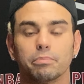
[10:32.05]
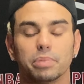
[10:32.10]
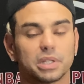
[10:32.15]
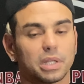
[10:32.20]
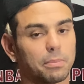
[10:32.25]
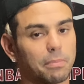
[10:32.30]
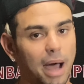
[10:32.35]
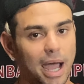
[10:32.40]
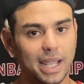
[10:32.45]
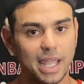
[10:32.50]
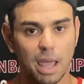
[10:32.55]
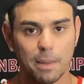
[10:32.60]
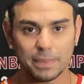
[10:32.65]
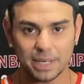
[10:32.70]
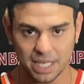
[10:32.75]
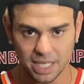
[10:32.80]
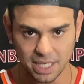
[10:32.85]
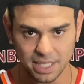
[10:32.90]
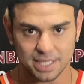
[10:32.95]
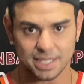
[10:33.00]
But the
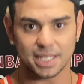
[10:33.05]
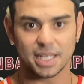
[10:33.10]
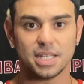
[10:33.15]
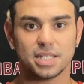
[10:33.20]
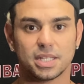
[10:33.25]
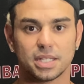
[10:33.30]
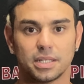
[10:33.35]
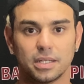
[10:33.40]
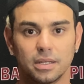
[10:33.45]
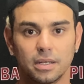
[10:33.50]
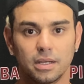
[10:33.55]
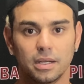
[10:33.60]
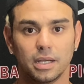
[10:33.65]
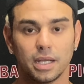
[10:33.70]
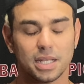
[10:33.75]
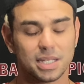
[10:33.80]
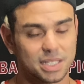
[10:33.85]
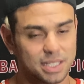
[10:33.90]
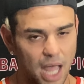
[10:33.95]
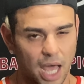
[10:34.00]
Miami Heat season
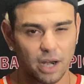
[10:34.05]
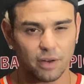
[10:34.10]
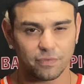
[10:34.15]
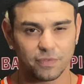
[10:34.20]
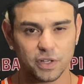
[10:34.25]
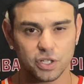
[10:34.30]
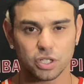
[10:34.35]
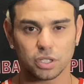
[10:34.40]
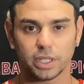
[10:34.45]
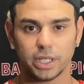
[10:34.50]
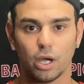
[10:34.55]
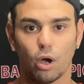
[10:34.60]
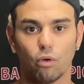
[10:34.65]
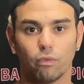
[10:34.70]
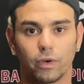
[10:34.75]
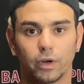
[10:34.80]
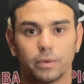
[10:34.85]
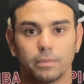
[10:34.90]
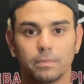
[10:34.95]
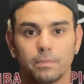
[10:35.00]
is not officially
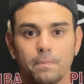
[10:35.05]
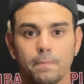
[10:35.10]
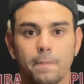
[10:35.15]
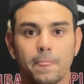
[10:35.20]
over.